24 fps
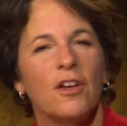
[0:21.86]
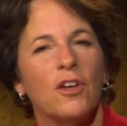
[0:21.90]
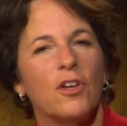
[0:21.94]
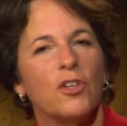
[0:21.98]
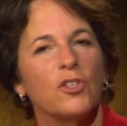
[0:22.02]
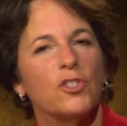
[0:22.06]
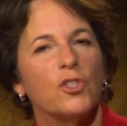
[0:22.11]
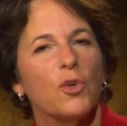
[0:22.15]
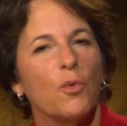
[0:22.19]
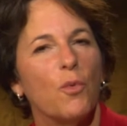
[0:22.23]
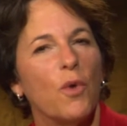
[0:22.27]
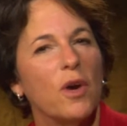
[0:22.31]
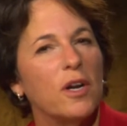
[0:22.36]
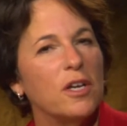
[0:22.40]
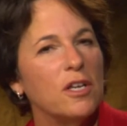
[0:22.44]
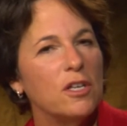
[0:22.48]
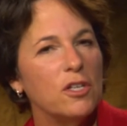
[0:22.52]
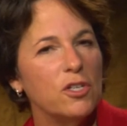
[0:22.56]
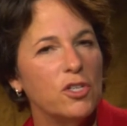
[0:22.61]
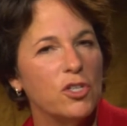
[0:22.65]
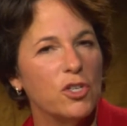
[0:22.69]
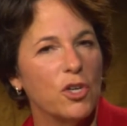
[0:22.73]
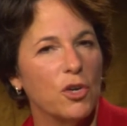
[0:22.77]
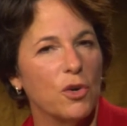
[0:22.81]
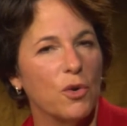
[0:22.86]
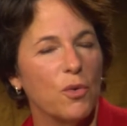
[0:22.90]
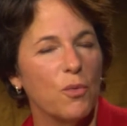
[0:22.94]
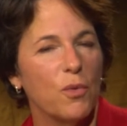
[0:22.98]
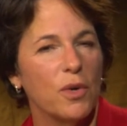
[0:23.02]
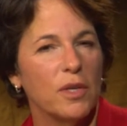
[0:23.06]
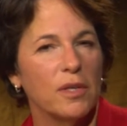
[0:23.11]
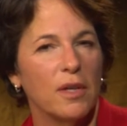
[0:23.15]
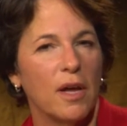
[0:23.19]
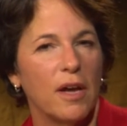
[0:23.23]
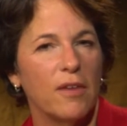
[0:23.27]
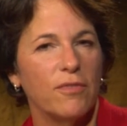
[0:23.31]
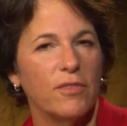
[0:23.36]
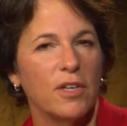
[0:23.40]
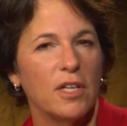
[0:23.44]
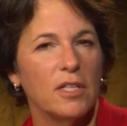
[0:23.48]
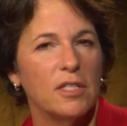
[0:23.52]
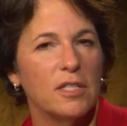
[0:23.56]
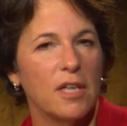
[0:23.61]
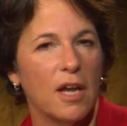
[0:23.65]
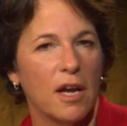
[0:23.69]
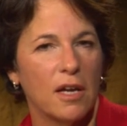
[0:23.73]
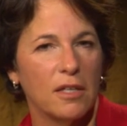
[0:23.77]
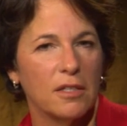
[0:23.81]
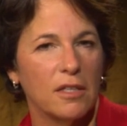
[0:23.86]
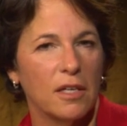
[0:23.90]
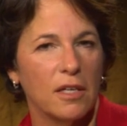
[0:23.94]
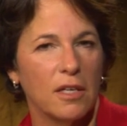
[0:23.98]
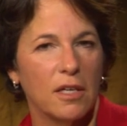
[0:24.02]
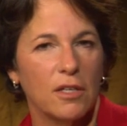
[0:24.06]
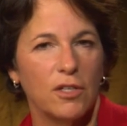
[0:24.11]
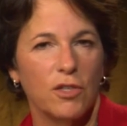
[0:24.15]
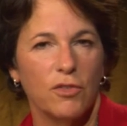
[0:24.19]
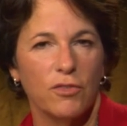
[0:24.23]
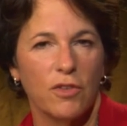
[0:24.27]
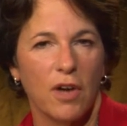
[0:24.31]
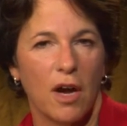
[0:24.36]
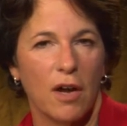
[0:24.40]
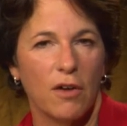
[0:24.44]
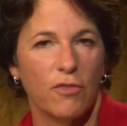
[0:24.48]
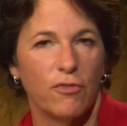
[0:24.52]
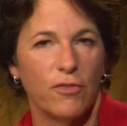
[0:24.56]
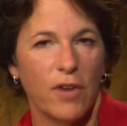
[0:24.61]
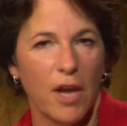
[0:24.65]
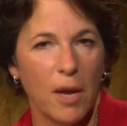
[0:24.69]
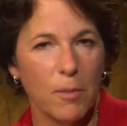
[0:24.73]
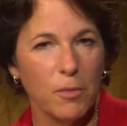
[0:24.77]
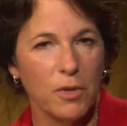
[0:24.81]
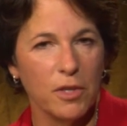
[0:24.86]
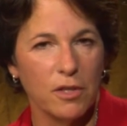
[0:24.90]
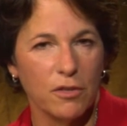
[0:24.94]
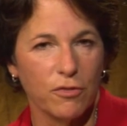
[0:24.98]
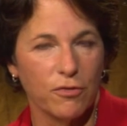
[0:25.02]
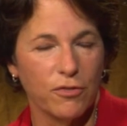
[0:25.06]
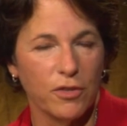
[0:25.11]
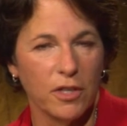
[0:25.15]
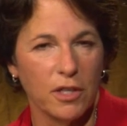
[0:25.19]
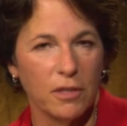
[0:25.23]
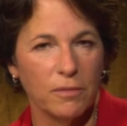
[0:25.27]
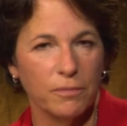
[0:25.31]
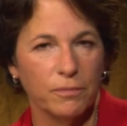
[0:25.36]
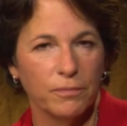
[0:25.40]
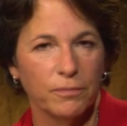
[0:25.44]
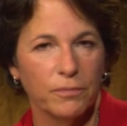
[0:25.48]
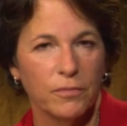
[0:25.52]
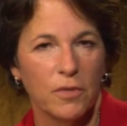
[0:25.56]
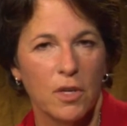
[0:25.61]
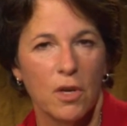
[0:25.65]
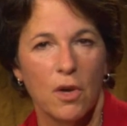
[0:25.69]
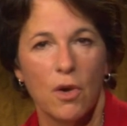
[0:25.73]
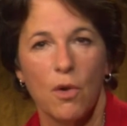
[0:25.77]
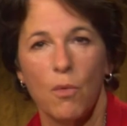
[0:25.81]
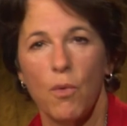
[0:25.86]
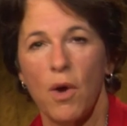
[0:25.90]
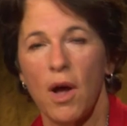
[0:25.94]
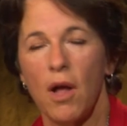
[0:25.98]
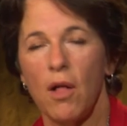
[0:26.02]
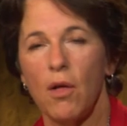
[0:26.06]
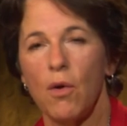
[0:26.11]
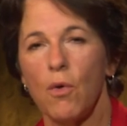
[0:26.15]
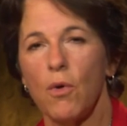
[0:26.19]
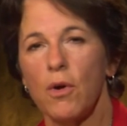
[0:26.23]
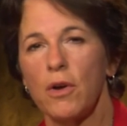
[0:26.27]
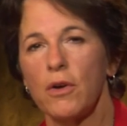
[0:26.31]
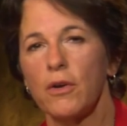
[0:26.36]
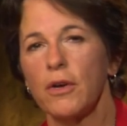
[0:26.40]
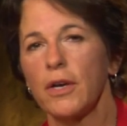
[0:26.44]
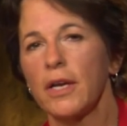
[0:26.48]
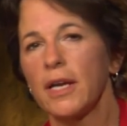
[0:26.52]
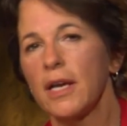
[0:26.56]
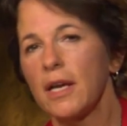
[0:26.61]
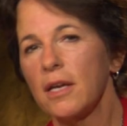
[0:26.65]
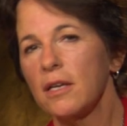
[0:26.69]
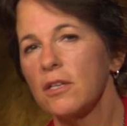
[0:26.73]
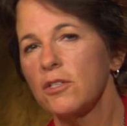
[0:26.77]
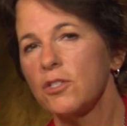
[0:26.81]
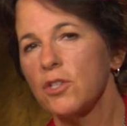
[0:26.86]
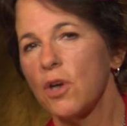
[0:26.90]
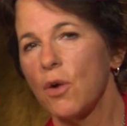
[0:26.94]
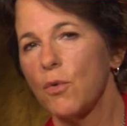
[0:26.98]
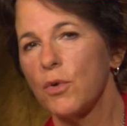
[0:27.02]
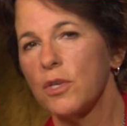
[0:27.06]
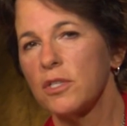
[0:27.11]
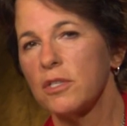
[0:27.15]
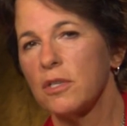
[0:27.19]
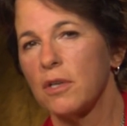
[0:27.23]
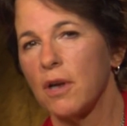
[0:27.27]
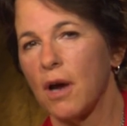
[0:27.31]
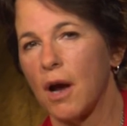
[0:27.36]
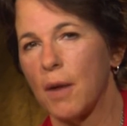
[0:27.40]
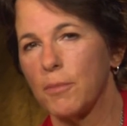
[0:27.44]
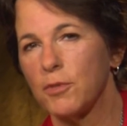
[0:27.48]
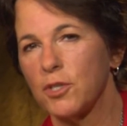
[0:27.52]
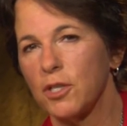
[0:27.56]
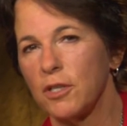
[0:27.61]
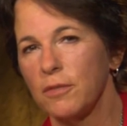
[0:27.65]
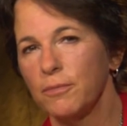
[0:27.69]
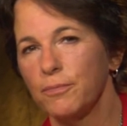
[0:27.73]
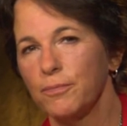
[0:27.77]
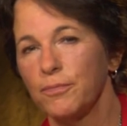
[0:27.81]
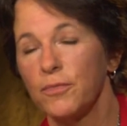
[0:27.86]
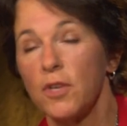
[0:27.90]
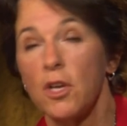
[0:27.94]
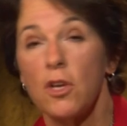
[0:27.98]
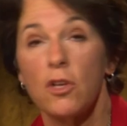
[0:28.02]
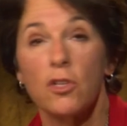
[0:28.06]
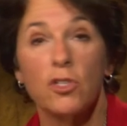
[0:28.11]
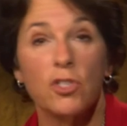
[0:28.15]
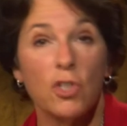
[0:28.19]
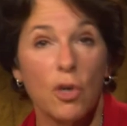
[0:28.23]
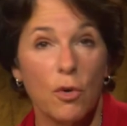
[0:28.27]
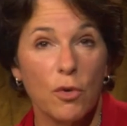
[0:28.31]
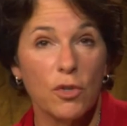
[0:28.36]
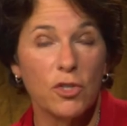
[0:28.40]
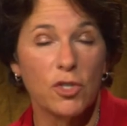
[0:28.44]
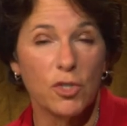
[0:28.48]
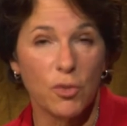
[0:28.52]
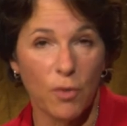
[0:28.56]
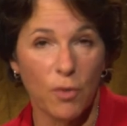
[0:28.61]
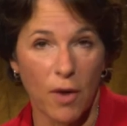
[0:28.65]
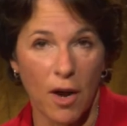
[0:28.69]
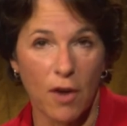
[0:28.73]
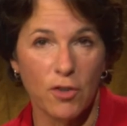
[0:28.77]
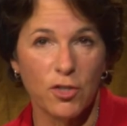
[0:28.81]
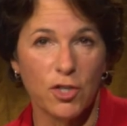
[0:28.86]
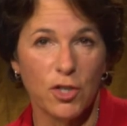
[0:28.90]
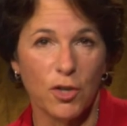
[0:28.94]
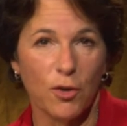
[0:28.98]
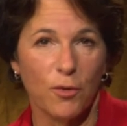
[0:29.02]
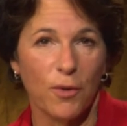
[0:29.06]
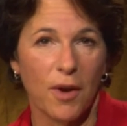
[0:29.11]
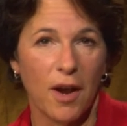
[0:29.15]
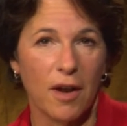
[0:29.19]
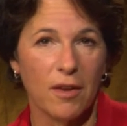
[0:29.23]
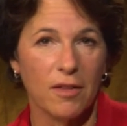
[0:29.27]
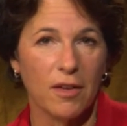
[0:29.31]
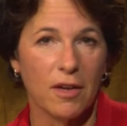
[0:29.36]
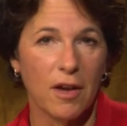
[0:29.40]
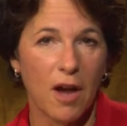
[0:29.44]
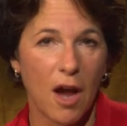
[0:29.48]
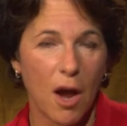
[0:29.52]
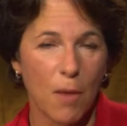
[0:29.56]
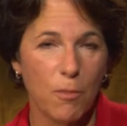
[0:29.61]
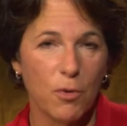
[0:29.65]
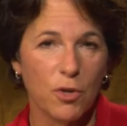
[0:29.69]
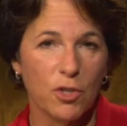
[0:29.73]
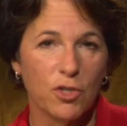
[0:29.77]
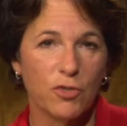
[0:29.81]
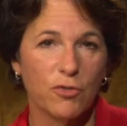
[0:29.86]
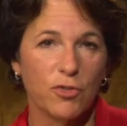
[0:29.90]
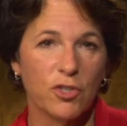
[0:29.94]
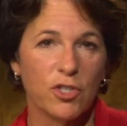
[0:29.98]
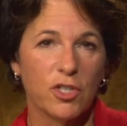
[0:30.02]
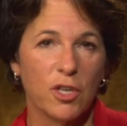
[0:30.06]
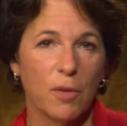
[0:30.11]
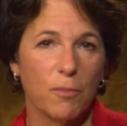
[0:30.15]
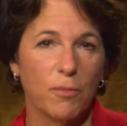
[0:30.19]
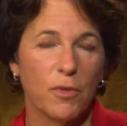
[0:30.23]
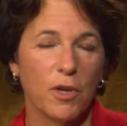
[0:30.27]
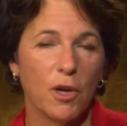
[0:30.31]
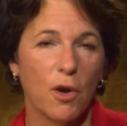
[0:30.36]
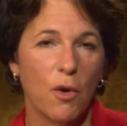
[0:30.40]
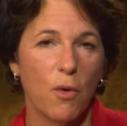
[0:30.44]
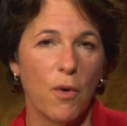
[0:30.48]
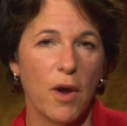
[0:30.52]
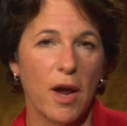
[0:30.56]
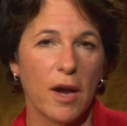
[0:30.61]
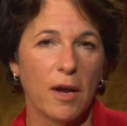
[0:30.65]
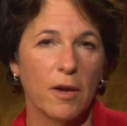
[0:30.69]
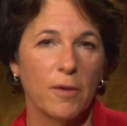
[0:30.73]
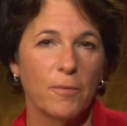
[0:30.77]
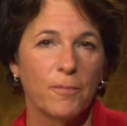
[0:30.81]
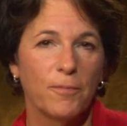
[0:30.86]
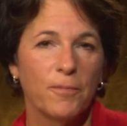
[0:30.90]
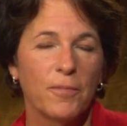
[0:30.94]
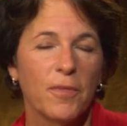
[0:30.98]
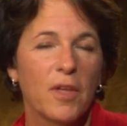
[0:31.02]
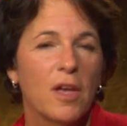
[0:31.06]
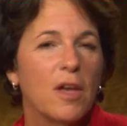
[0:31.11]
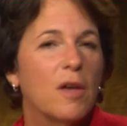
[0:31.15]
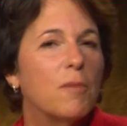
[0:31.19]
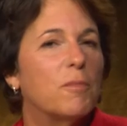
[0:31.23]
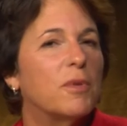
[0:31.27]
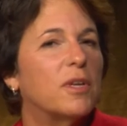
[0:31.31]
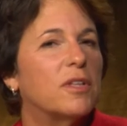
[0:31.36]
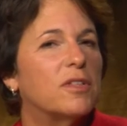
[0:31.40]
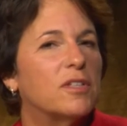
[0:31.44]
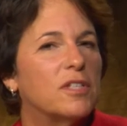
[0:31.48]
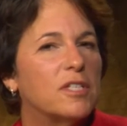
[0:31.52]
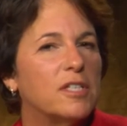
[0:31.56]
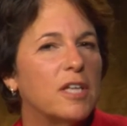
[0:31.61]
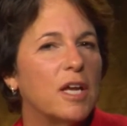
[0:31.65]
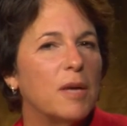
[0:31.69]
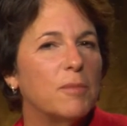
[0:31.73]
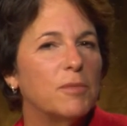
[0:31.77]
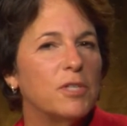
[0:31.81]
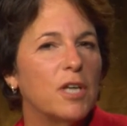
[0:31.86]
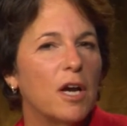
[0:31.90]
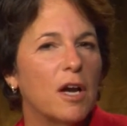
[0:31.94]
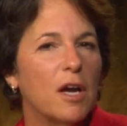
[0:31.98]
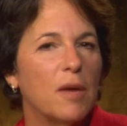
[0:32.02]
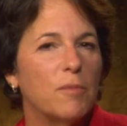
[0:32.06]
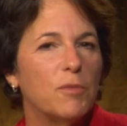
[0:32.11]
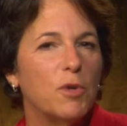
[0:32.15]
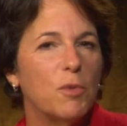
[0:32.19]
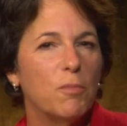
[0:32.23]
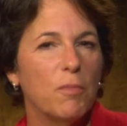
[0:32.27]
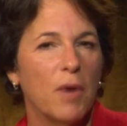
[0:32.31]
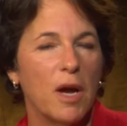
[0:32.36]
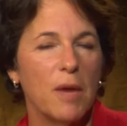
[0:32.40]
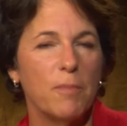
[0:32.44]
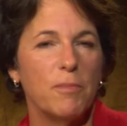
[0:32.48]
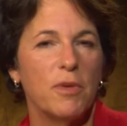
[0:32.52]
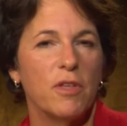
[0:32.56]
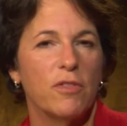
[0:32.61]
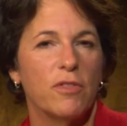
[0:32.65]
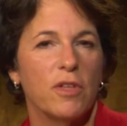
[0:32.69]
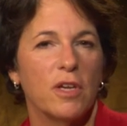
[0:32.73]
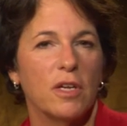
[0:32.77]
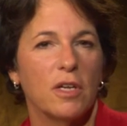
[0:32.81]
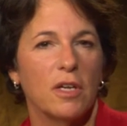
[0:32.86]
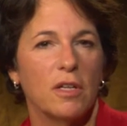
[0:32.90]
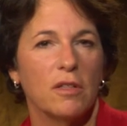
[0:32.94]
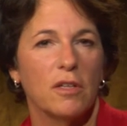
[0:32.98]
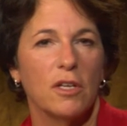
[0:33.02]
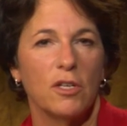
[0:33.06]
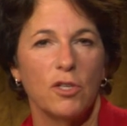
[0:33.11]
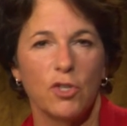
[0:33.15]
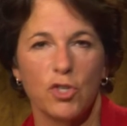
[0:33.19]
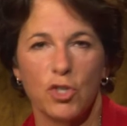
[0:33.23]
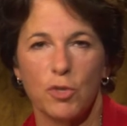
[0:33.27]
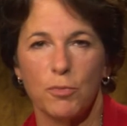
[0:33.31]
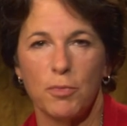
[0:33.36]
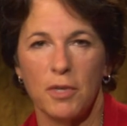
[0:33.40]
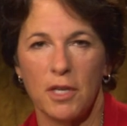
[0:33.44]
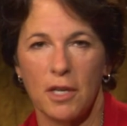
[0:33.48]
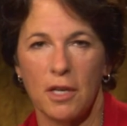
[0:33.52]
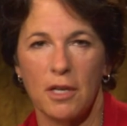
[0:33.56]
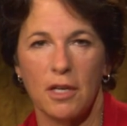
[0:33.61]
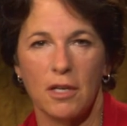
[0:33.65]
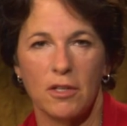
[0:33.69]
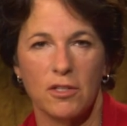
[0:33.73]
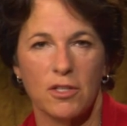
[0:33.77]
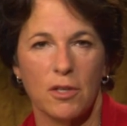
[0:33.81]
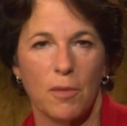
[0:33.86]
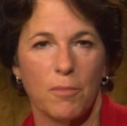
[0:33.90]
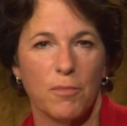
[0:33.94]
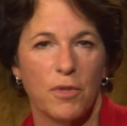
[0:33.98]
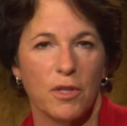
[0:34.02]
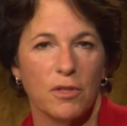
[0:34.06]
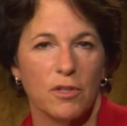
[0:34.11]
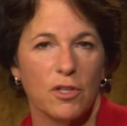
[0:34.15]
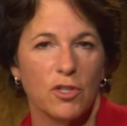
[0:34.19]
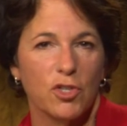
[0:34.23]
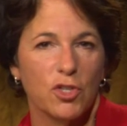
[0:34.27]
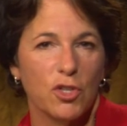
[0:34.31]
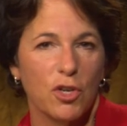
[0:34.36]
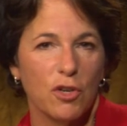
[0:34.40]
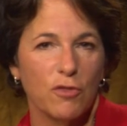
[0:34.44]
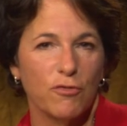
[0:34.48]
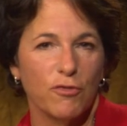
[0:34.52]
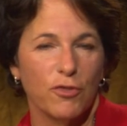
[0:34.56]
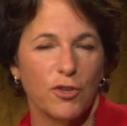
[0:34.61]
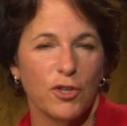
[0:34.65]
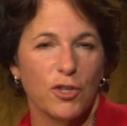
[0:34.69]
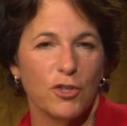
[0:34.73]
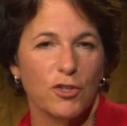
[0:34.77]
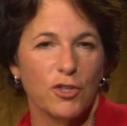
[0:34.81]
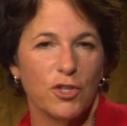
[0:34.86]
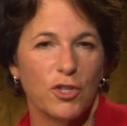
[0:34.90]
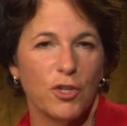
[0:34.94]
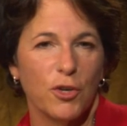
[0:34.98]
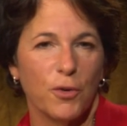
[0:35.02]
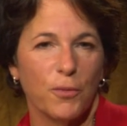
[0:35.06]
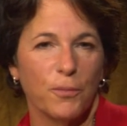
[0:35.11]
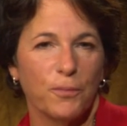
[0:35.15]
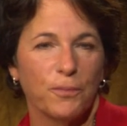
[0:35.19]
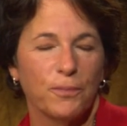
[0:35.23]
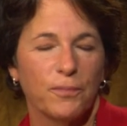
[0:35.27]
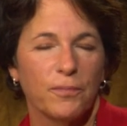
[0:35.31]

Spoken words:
So what do you do when life gets hectic and you've got a family to feed? Well, ordering in is always an option. So is scrounging around in the cupboards for something quick. But at the same time, you might be thinking that you should be eating something that's good for you too.